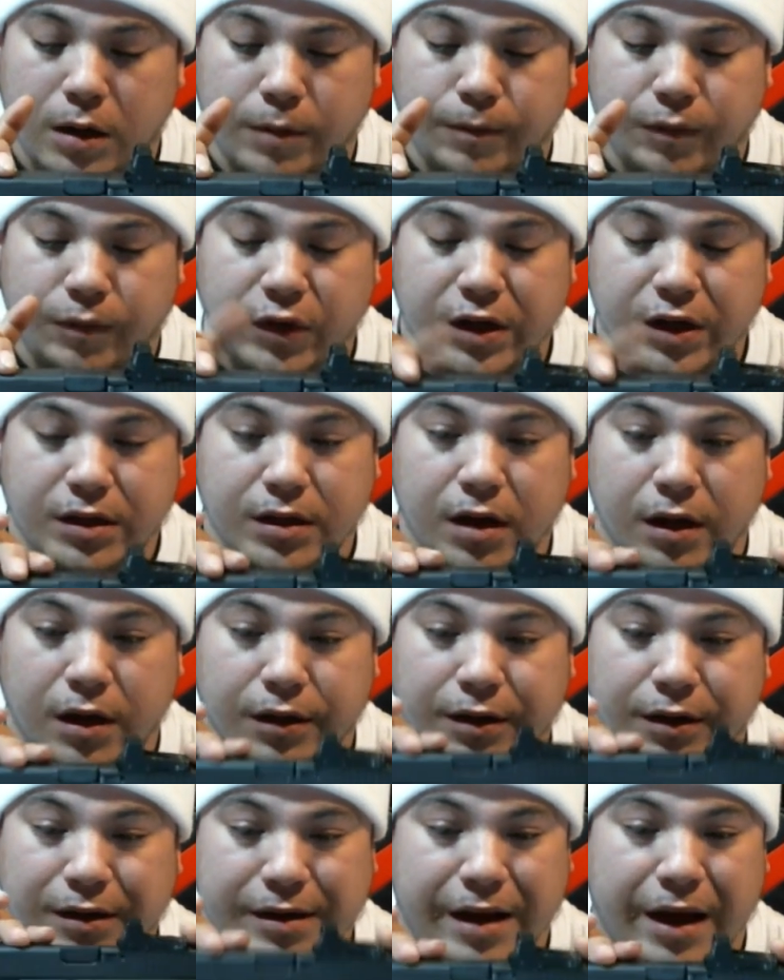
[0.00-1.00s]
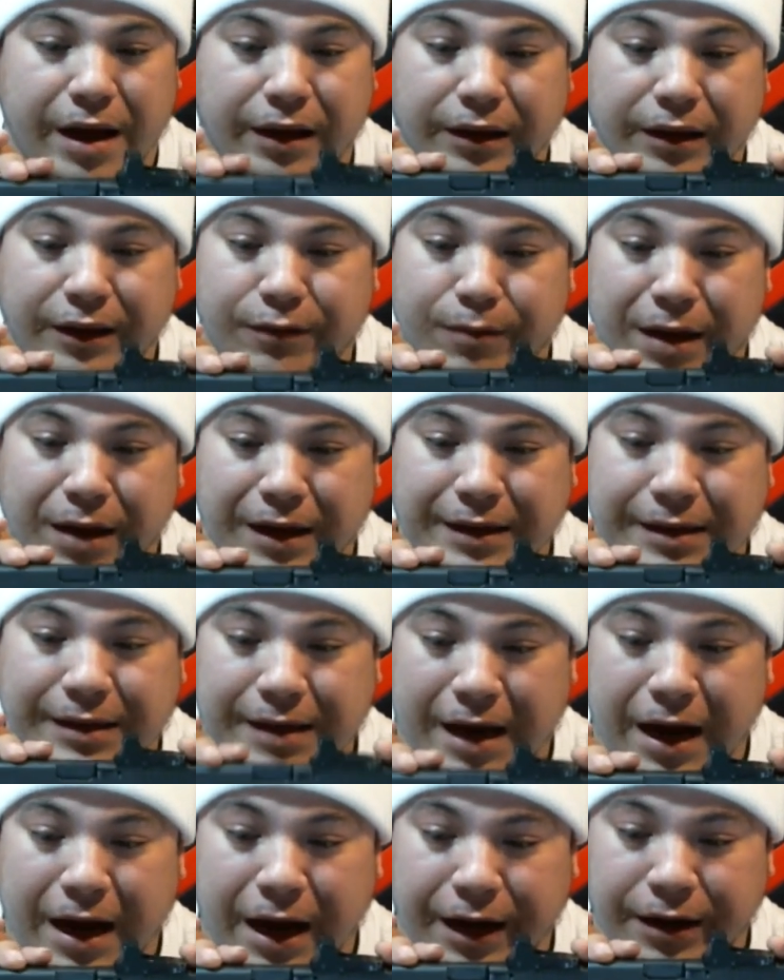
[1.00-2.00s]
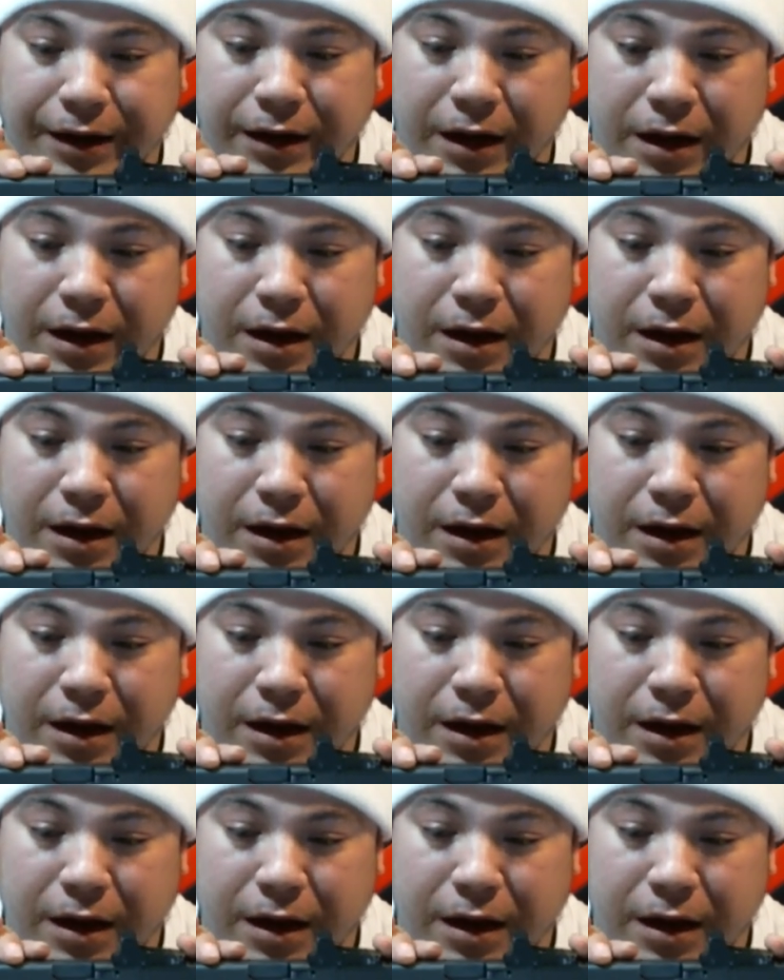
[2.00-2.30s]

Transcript: This gun does not leave my side.